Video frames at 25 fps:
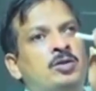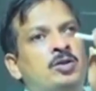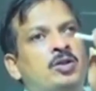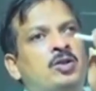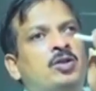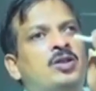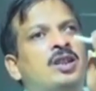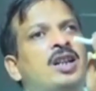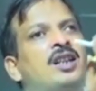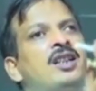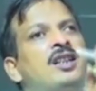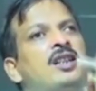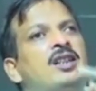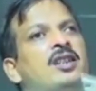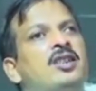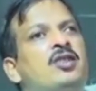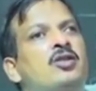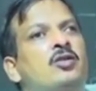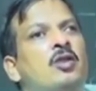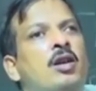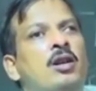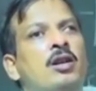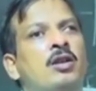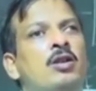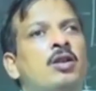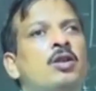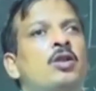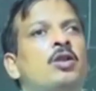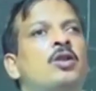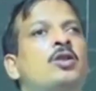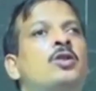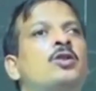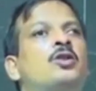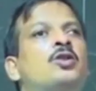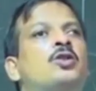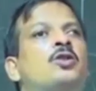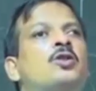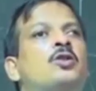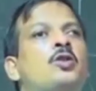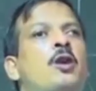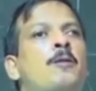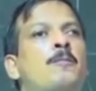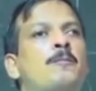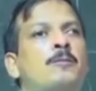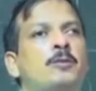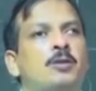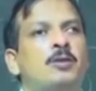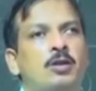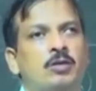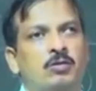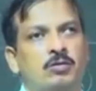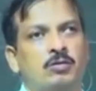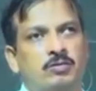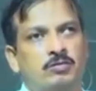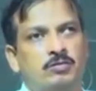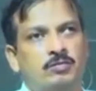so then it is called stop sound.